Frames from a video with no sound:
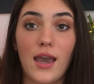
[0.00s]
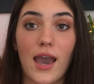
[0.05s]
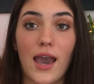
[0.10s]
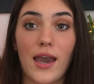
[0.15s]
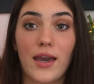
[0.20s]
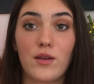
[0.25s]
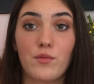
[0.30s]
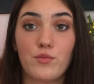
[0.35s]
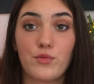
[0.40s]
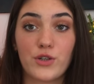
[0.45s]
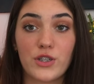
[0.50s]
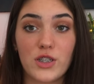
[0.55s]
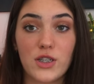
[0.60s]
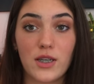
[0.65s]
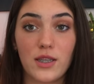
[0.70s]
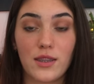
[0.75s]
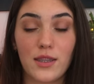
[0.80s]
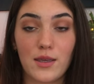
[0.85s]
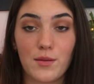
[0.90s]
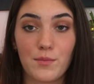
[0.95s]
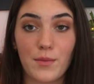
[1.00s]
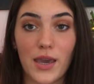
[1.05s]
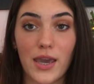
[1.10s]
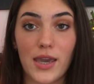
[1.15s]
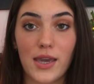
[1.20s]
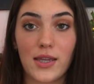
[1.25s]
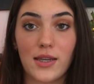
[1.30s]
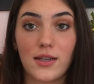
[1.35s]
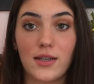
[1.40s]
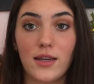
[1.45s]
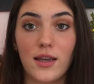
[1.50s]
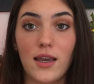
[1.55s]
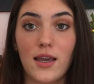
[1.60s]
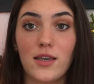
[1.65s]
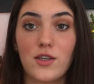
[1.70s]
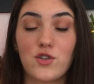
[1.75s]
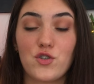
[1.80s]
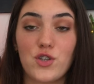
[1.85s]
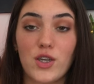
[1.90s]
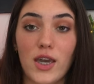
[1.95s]
And Bridget, the maid,
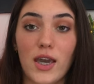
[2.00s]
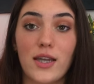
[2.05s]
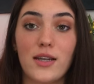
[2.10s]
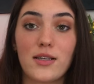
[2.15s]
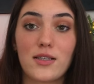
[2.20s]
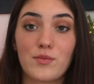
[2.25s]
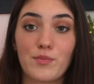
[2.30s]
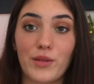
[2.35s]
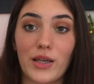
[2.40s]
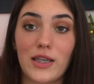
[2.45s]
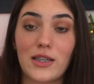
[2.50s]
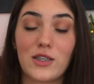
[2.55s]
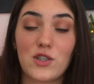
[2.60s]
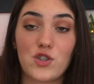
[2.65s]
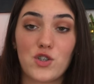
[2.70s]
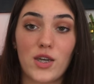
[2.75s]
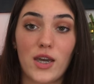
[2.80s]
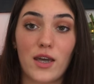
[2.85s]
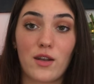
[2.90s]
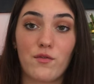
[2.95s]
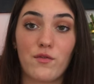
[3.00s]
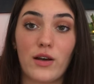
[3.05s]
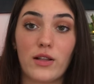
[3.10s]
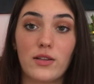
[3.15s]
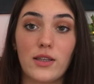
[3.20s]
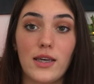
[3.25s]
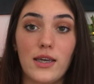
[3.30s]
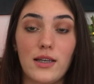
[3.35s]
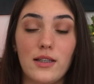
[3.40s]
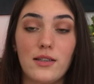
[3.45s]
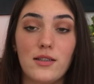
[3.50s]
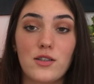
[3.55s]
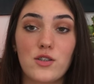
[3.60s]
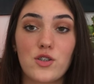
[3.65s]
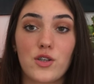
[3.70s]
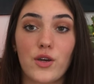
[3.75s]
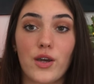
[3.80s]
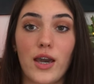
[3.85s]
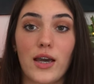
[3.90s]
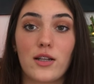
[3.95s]
she had explained that she had felt ill,
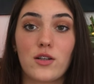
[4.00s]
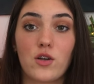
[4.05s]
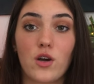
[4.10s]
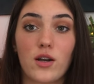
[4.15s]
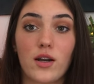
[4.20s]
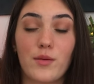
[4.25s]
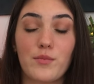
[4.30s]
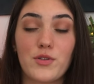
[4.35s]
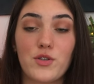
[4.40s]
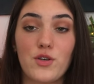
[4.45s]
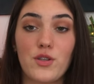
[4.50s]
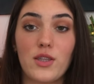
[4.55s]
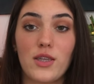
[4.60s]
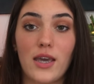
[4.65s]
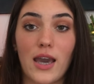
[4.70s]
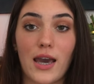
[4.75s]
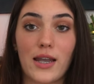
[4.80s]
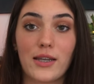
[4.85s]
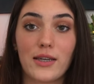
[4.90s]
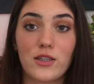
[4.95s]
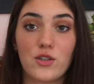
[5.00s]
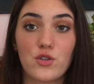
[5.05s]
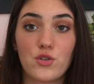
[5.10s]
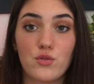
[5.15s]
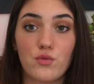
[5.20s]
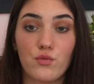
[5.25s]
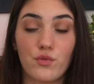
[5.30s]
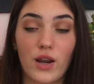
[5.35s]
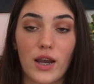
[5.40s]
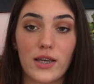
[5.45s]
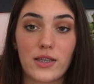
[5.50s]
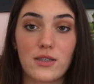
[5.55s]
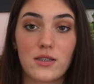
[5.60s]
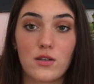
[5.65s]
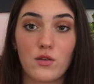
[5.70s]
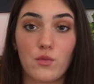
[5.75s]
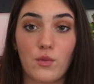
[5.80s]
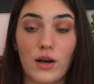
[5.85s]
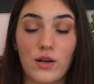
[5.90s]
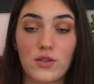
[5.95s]
so had gone up to the attic to rest
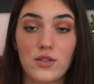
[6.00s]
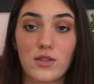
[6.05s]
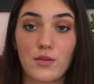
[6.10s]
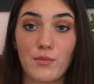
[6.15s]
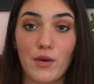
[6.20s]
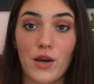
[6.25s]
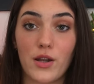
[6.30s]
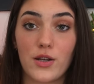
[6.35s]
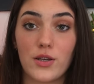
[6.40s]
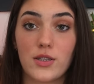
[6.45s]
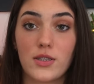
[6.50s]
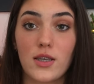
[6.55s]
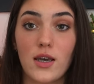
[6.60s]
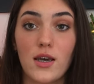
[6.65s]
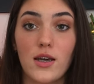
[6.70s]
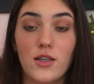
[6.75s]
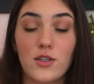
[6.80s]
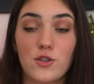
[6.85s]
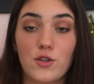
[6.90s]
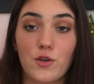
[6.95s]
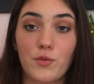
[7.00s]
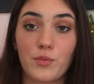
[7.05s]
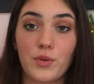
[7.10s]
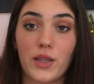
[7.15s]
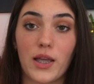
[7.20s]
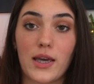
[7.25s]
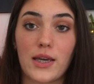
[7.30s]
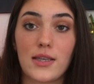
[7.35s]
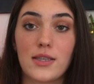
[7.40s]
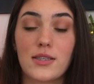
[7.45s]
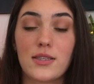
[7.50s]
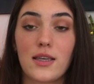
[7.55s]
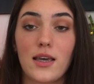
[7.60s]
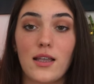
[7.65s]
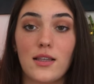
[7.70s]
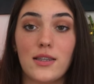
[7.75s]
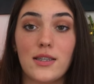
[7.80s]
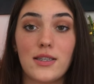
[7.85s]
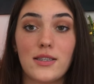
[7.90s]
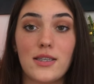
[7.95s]
whilst the murders took place.
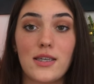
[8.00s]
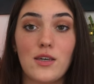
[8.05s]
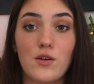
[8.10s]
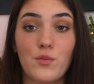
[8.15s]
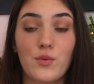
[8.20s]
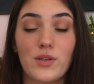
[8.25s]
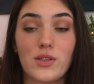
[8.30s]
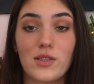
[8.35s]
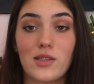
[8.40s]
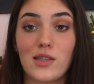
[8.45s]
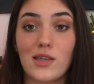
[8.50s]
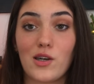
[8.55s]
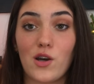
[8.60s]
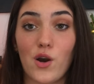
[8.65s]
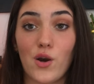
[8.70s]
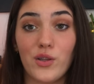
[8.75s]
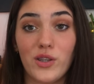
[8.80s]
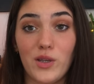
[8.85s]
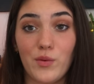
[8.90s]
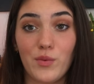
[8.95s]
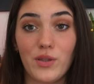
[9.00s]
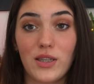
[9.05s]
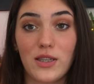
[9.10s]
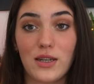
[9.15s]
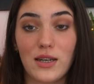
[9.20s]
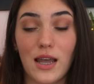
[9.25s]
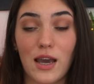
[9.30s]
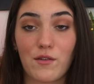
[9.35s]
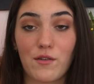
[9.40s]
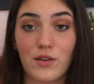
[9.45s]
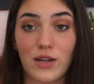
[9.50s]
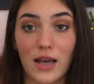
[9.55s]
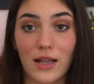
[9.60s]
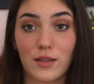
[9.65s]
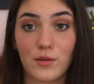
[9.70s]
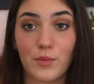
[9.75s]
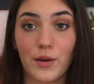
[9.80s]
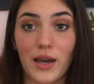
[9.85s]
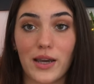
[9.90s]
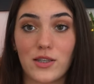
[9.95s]
Lizzie was the only one that didn't have an
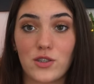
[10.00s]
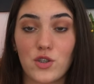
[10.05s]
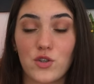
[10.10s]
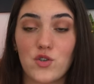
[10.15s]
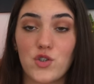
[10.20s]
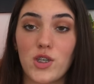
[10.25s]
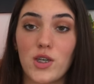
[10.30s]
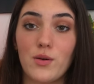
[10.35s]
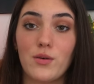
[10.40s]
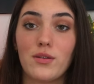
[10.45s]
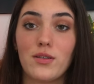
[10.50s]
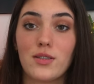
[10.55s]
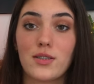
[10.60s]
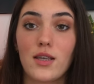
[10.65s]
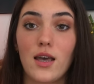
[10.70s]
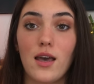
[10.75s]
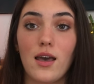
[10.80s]
alibi, so she was